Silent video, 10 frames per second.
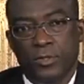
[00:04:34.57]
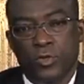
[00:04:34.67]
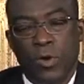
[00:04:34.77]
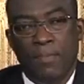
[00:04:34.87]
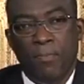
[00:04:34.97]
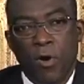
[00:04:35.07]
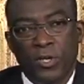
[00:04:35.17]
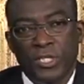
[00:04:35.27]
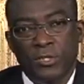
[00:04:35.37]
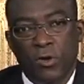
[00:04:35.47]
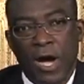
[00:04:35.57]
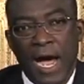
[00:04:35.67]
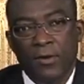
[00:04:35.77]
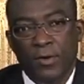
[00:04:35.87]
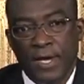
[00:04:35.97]
to apportion or
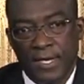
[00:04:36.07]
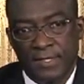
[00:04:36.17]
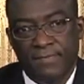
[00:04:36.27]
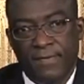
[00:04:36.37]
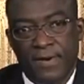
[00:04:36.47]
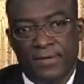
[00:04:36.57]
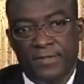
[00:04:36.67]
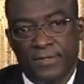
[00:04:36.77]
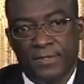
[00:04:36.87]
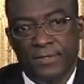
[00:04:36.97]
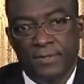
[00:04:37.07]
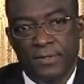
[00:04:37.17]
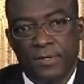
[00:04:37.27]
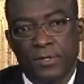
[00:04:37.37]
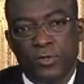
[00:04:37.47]
allocate funds
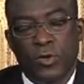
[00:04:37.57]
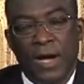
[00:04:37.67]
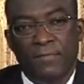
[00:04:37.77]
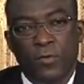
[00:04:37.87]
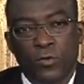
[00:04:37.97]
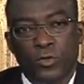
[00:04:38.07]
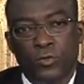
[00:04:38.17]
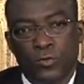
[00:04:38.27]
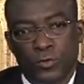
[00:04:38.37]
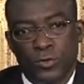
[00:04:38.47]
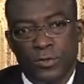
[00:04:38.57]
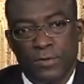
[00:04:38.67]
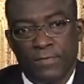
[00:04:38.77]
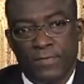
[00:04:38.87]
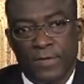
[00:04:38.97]
to have good schools
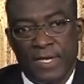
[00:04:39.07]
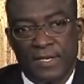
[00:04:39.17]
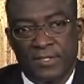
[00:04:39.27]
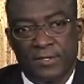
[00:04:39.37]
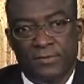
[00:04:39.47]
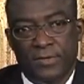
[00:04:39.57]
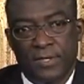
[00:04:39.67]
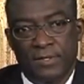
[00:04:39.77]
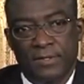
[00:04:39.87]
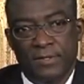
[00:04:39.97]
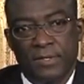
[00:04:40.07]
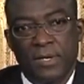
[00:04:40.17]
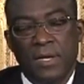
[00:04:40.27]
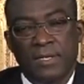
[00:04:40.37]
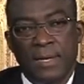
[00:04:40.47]
for their children.
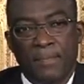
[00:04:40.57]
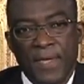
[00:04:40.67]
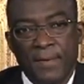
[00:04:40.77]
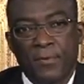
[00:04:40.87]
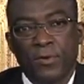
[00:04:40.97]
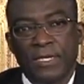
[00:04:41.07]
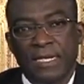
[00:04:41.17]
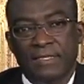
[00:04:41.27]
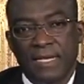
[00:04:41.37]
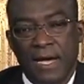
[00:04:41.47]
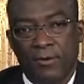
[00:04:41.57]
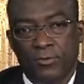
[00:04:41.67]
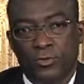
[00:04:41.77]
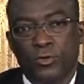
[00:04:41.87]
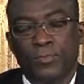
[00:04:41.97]
The people in the
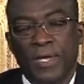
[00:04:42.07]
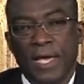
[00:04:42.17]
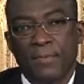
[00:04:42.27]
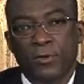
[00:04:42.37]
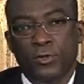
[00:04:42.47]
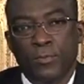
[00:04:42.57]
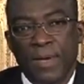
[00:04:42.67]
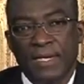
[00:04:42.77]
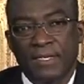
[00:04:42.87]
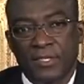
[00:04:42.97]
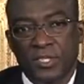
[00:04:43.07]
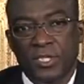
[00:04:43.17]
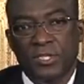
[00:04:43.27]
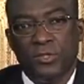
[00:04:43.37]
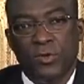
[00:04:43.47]
town should be able to make
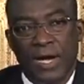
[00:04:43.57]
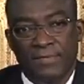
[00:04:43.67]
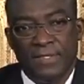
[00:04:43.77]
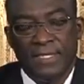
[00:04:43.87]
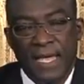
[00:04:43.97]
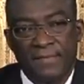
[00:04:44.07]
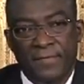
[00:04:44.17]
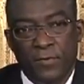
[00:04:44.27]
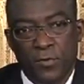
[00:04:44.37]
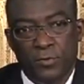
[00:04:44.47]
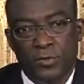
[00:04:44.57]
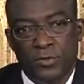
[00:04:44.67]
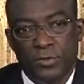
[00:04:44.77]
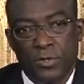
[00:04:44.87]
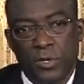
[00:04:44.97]
decisions to have safe
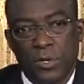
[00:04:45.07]
roads,